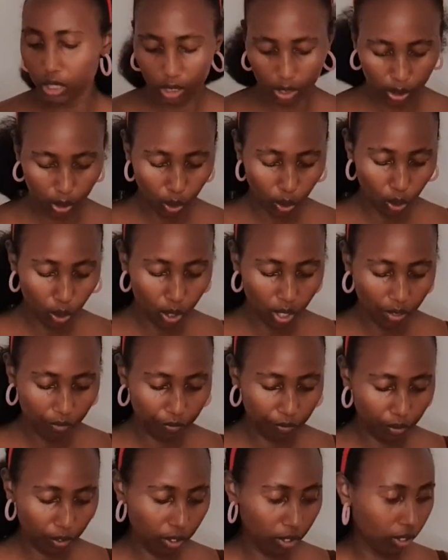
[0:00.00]
So if
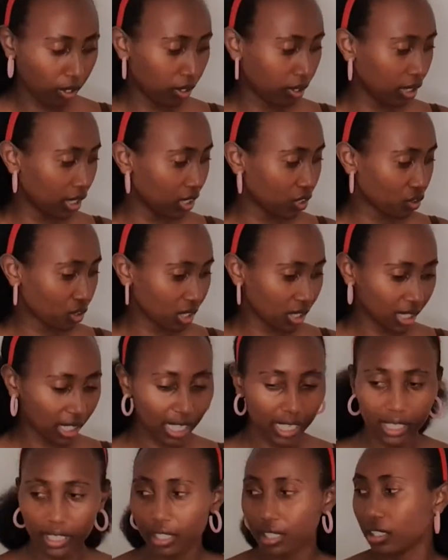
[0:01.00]
you're
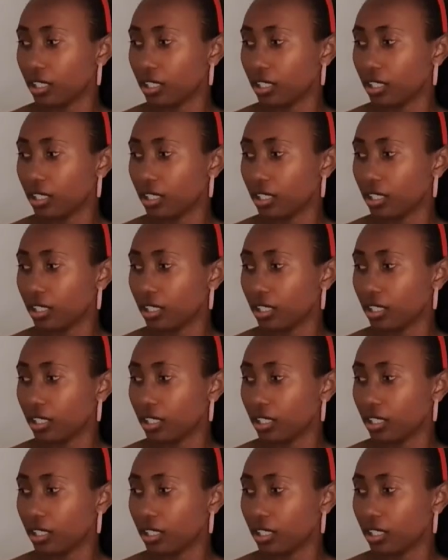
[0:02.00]
interested,